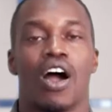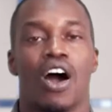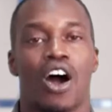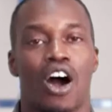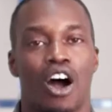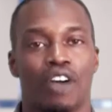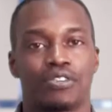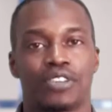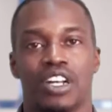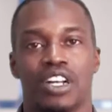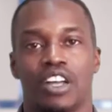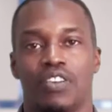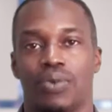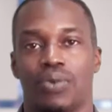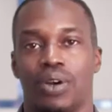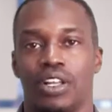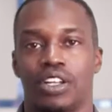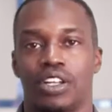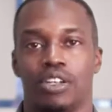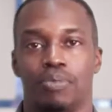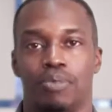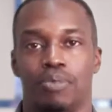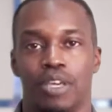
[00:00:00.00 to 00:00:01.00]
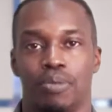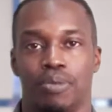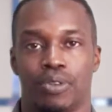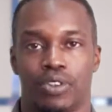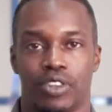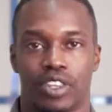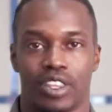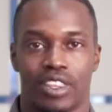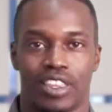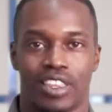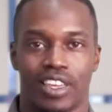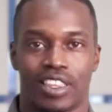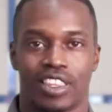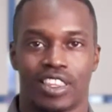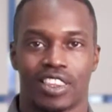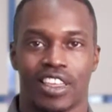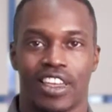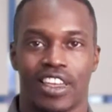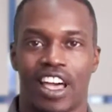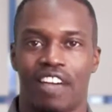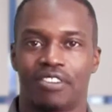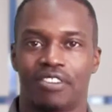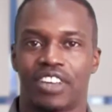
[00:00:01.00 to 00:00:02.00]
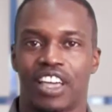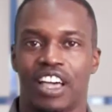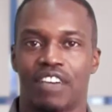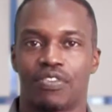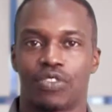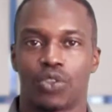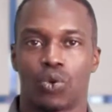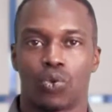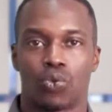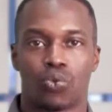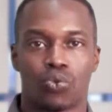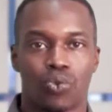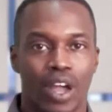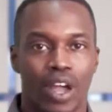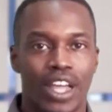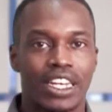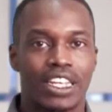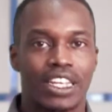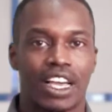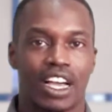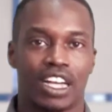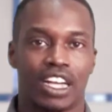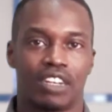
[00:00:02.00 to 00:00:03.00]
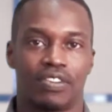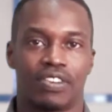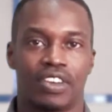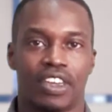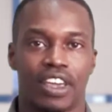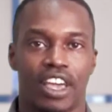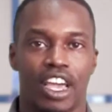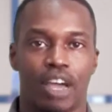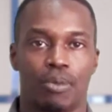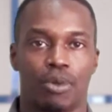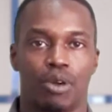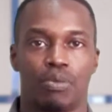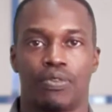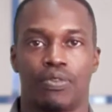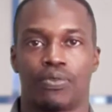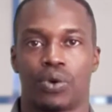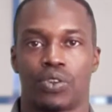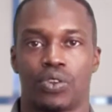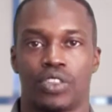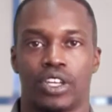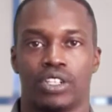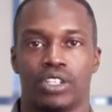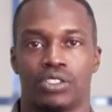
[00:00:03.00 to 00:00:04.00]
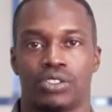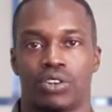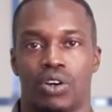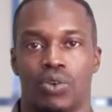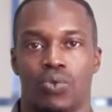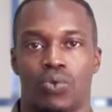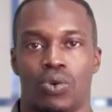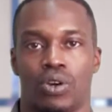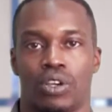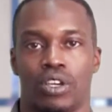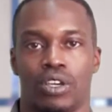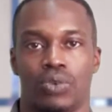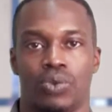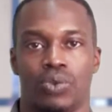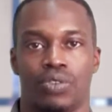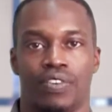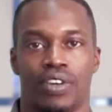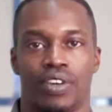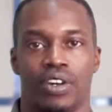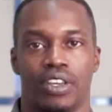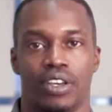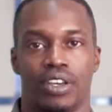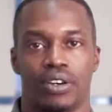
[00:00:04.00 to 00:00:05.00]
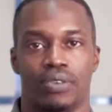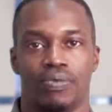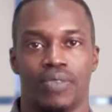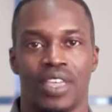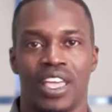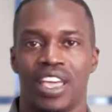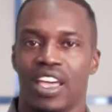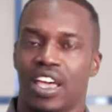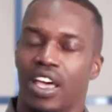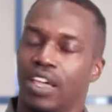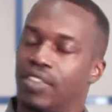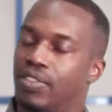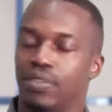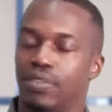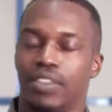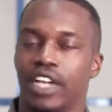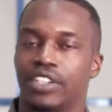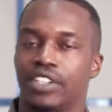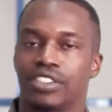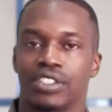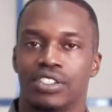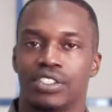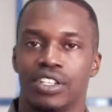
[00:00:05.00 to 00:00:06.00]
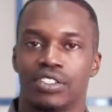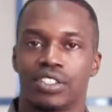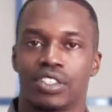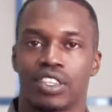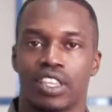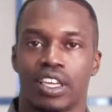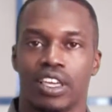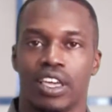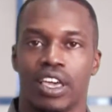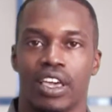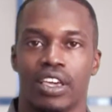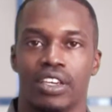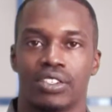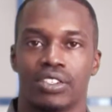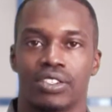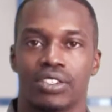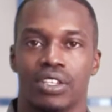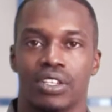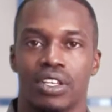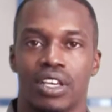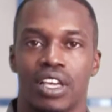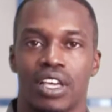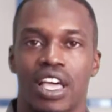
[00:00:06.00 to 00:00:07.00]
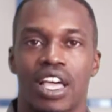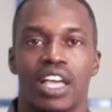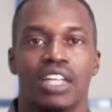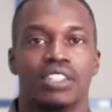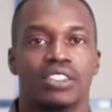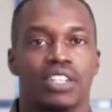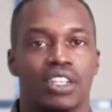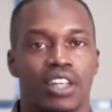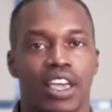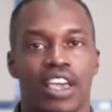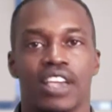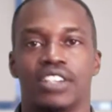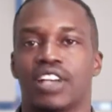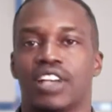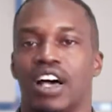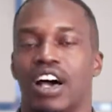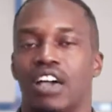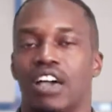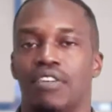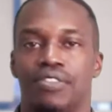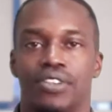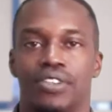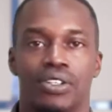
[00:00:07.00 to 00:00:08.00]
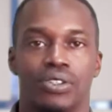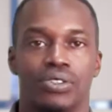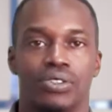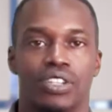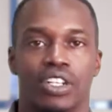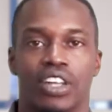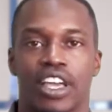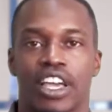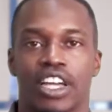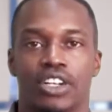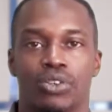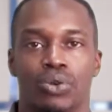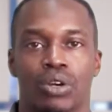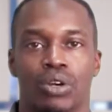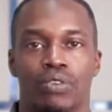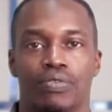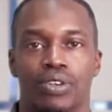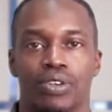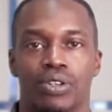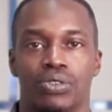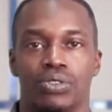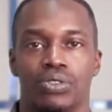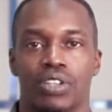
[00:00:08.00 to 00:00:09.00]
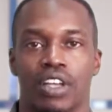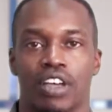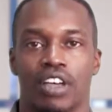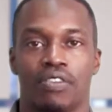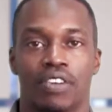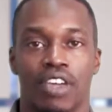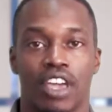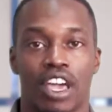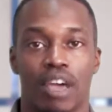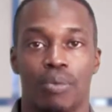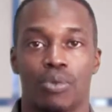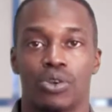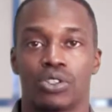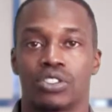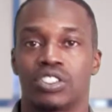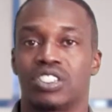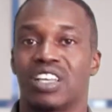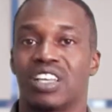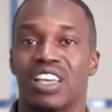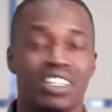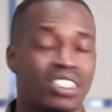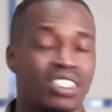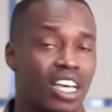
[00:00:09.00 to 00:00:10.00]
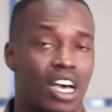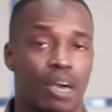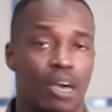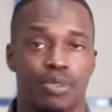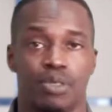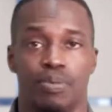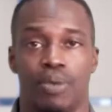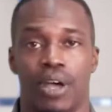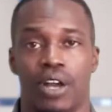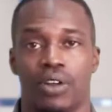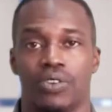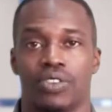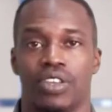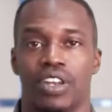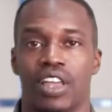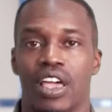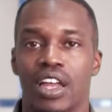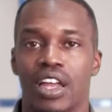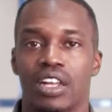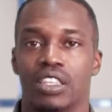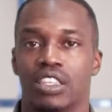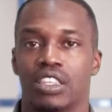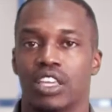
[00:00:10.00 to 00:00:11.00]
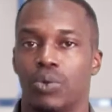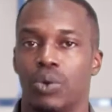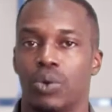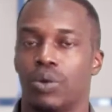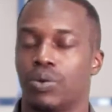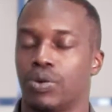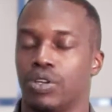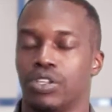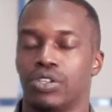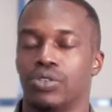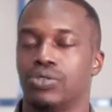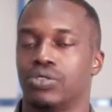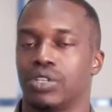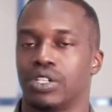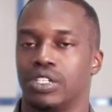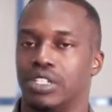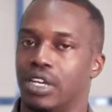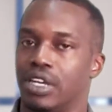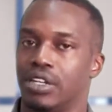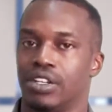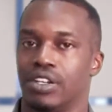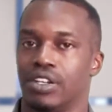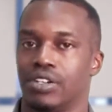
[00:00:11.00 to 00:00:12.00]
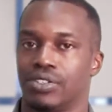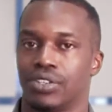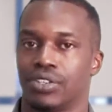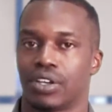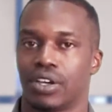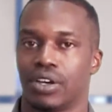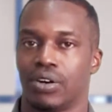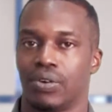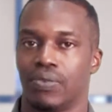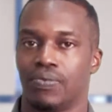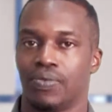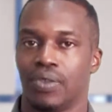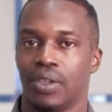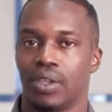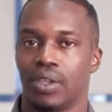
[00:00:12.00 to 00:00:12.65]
Often I've run into people that think that they have to have the right kind of camera before they can start working with video. And that just isn't the case. Today's iPhones and Android phones have cameras 10 times better than anything we were using 10 years ago.